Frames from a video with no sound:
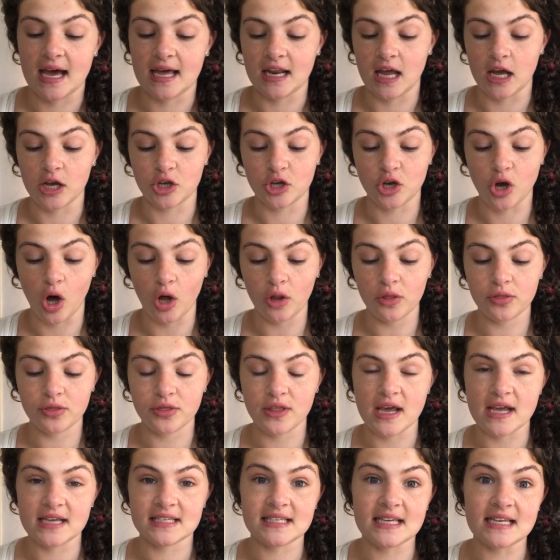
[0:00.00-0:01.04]
And I got
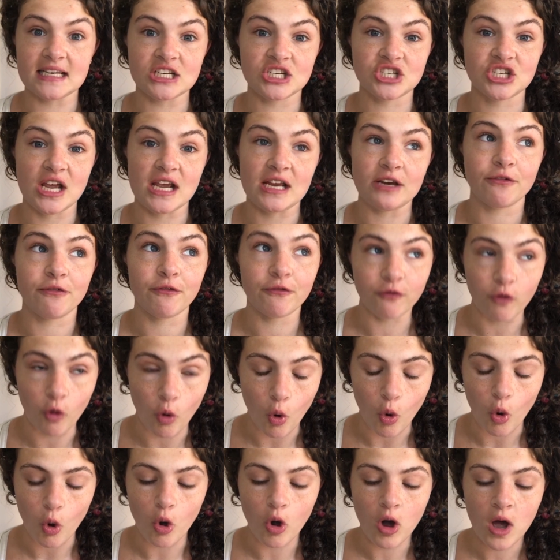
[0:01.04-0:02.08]
this in a shade
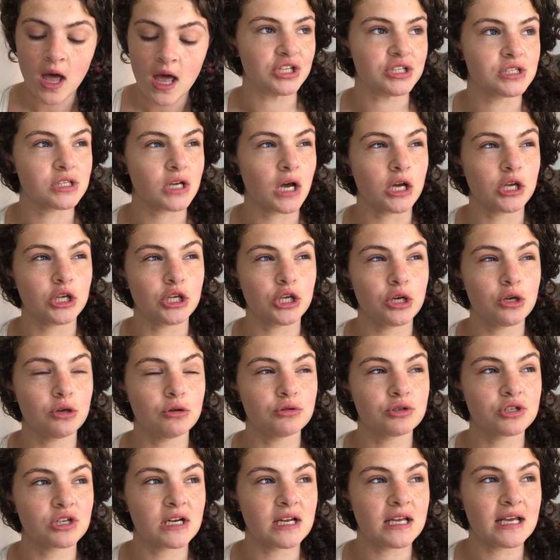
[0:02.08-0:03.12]
4. And I
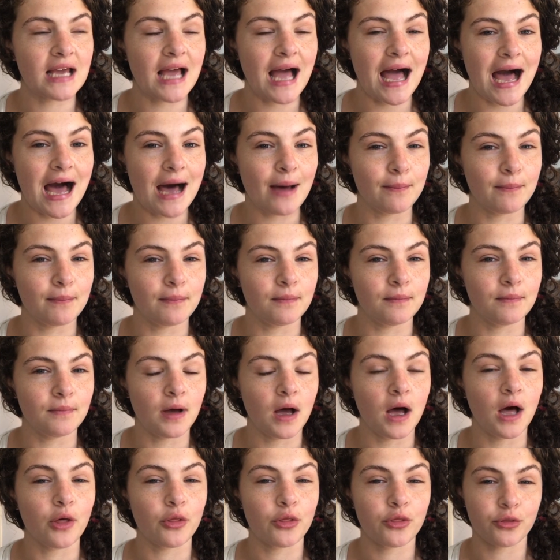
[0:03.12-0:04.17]
usually am
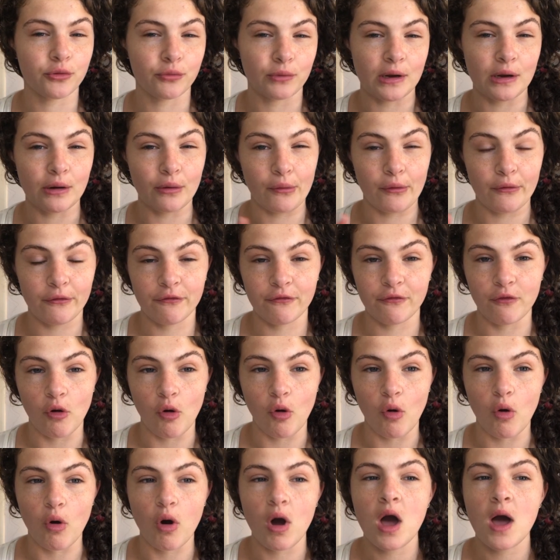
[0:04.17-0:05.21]
a 3 or a
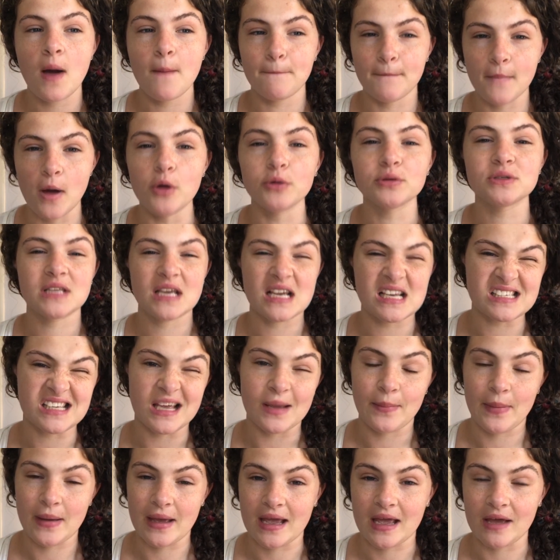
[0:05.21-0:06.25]
4. Most things I
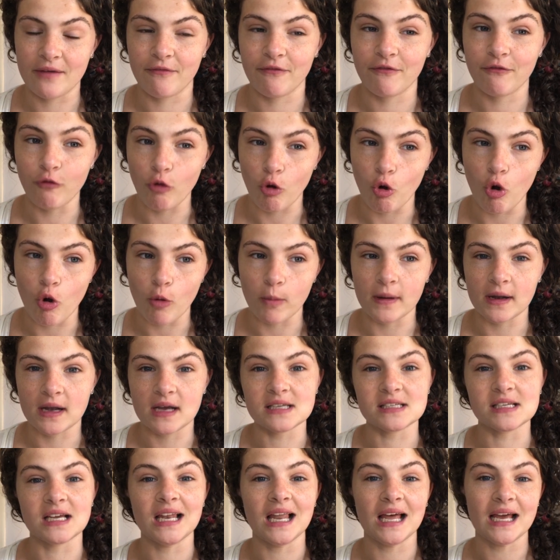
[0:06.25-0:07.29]
pick a 4
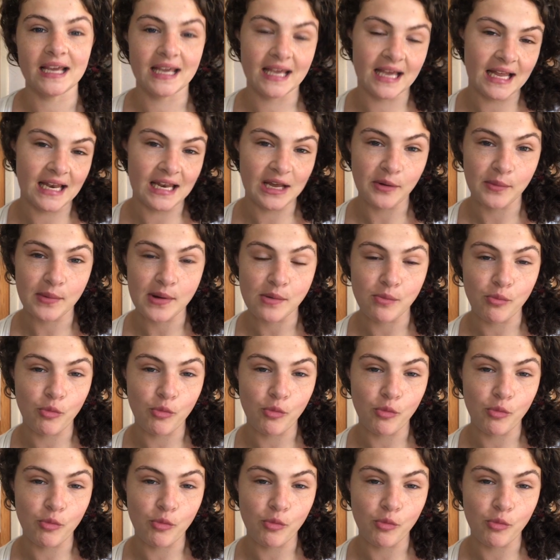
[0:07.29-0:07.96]
because I like it a little bit